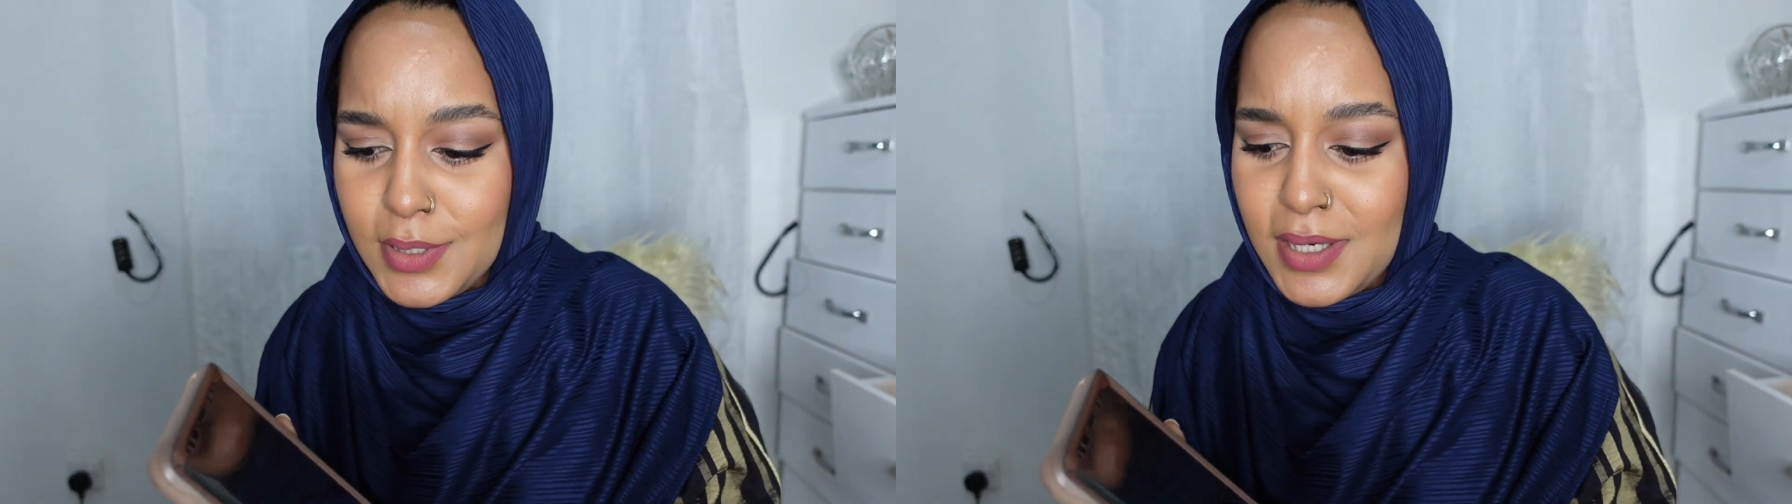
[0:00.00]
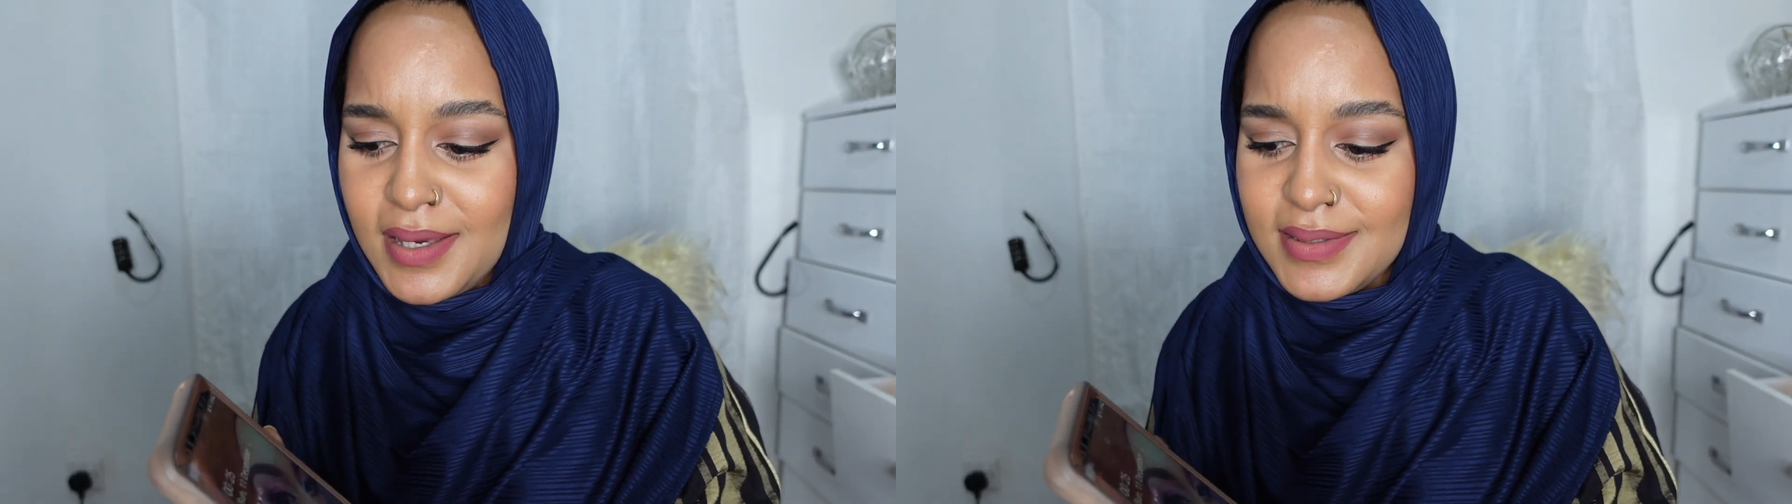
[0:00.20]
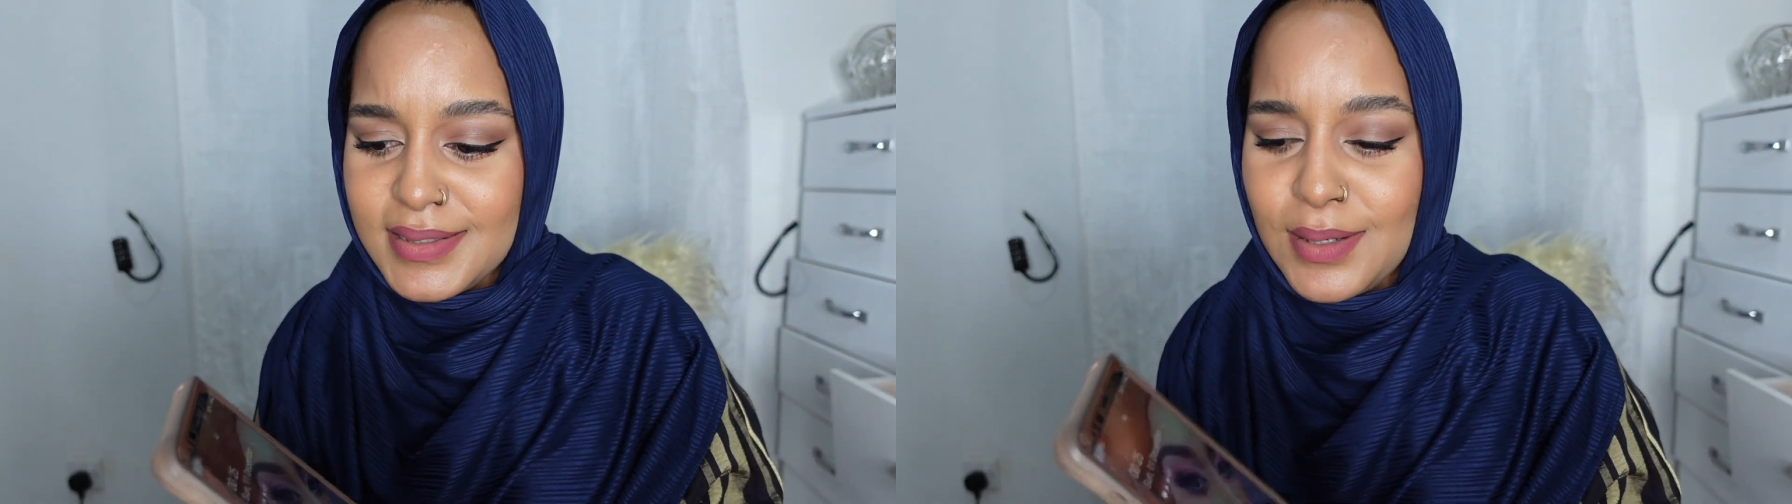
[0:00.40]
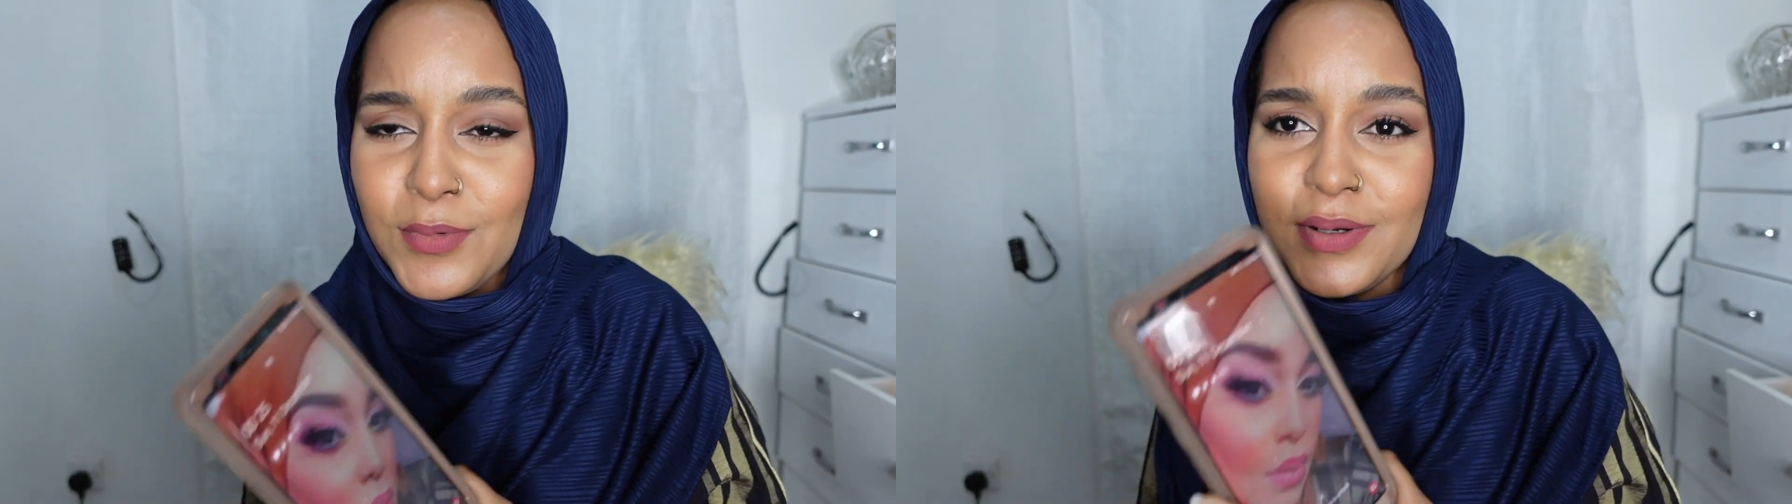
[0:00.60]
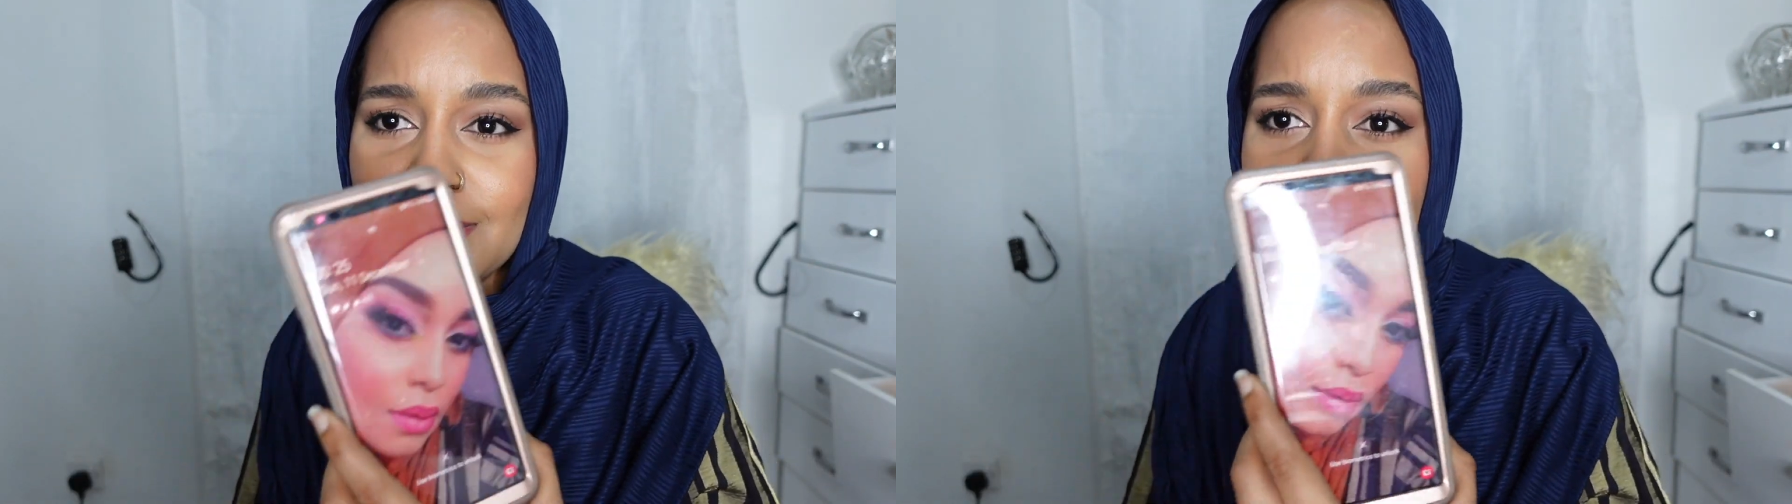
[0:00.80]
in case
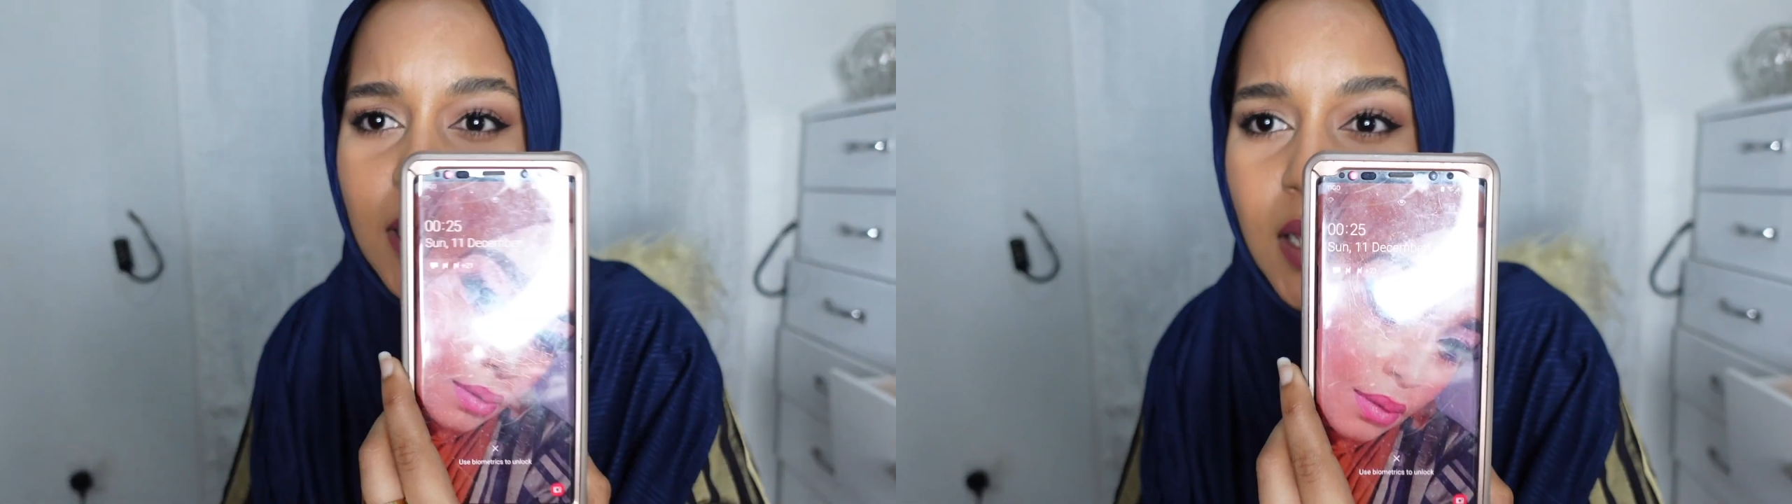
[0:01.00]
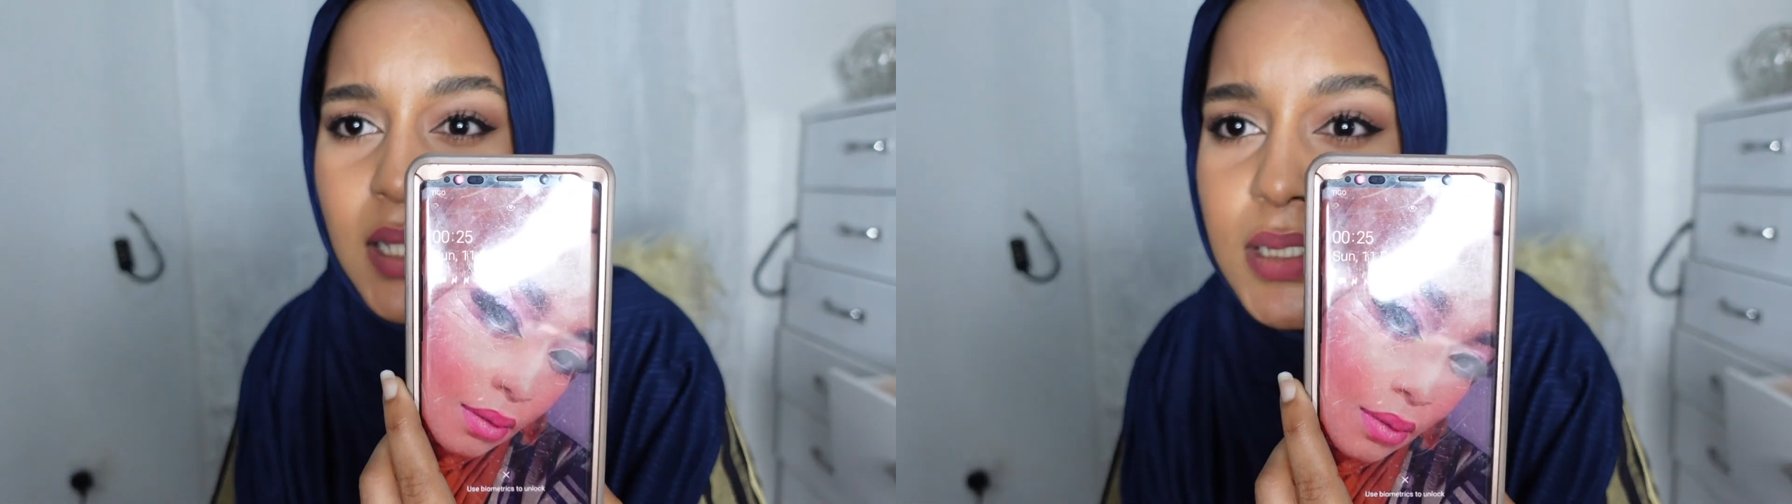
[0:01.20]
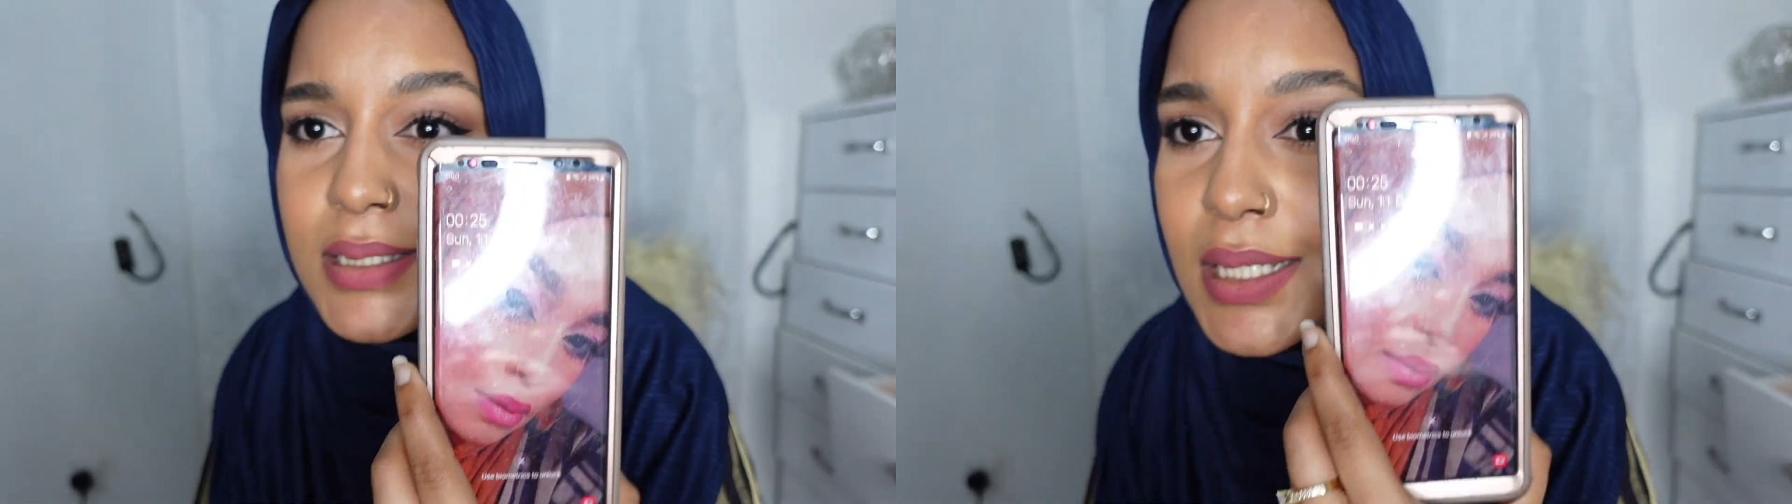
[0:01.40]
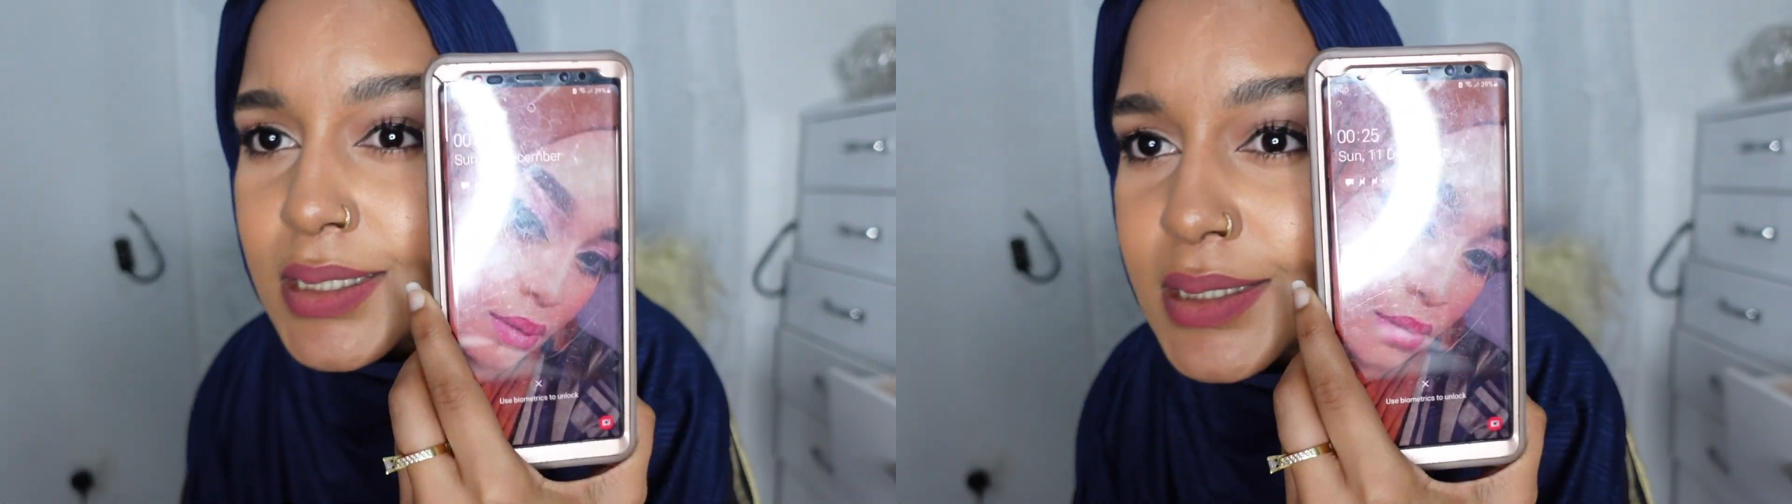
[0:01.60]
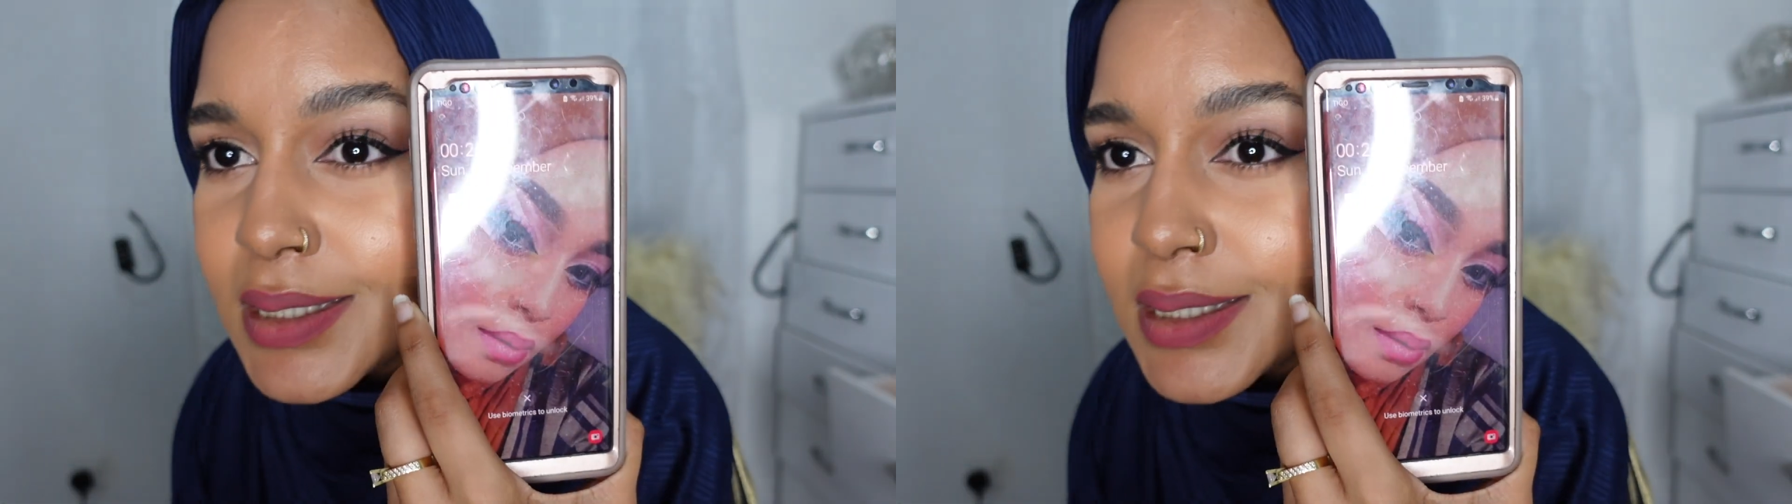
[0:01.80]
someone says